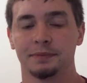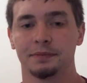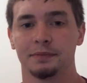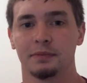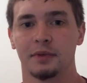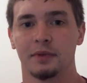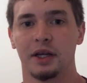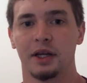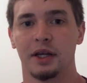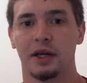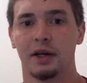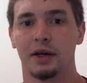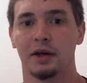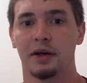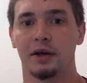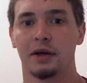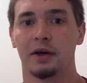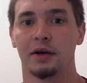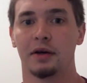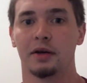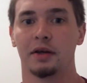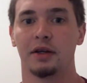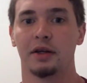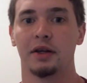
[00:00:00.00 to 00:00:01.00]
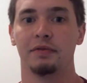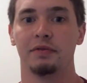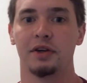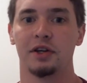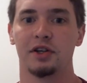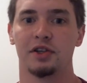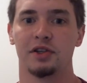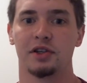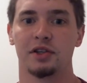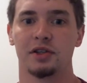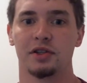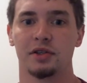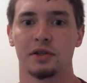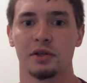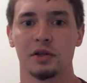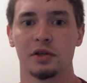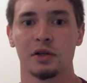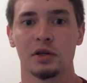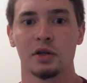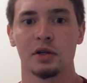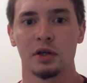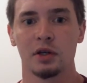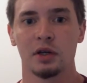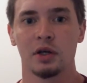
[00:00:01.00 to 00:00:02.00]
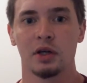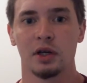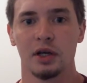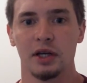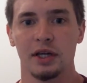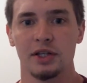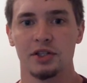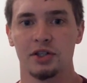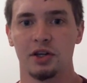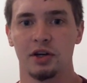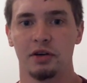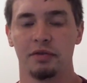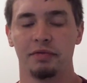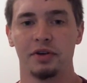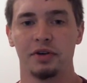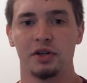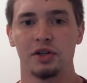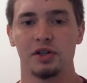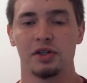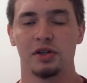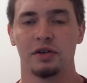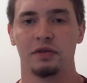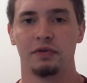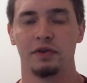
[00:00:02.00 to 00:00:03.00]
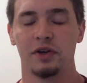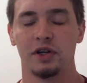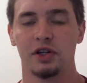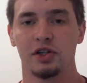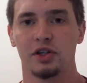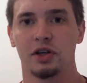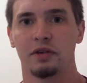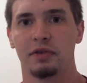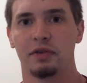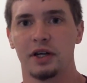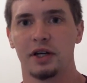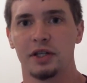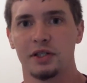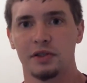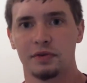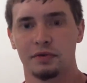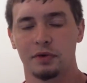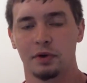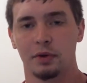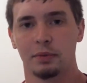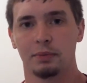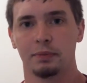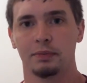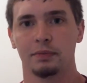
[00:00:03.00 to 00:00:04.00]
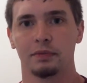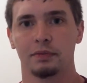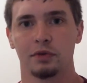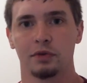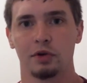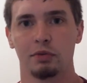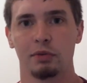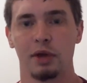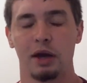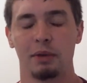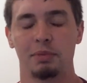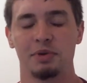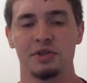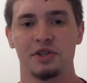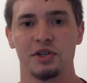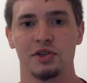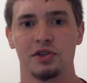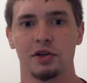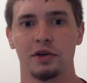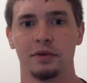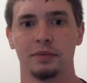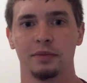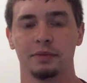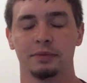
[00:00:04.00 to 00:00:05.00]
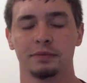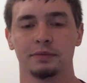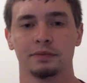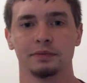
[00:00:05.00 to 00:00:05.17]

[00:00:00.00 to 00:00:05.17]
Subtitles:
And he's good at finishing fights from that position.